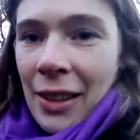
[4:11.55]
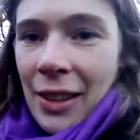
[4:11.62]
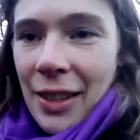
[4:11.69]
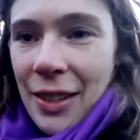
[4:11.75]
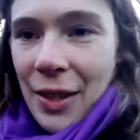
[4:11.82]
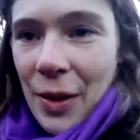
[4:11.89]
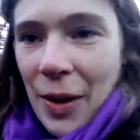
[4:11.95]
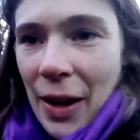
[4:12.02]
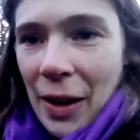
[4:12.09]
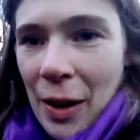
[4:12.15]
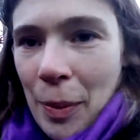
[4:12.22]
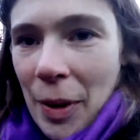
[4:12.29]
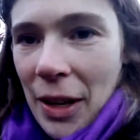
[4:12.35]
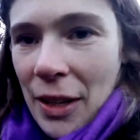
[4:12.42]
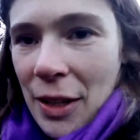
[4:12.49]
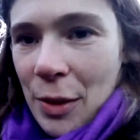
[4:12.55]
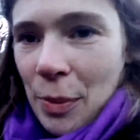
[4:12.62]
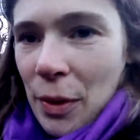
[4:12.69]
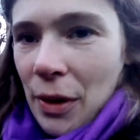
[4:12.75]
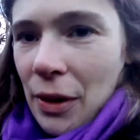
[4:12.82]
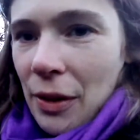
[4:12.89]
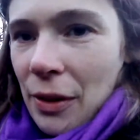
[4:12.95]
Surrounded by these
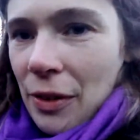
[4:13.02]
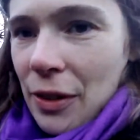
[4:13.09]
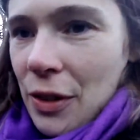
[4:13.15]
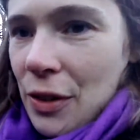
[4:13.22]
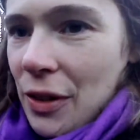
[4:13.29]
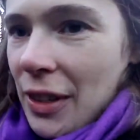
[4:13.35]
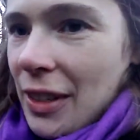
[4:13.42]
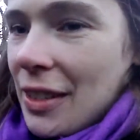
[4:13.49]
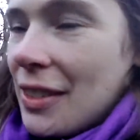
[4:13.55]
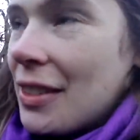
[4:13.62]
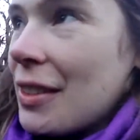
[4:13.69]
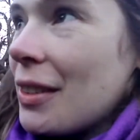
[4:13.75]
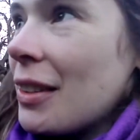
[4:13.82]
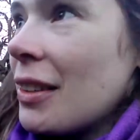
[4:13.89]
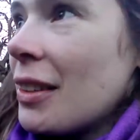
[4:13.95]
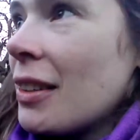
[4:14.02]
beautiful trees.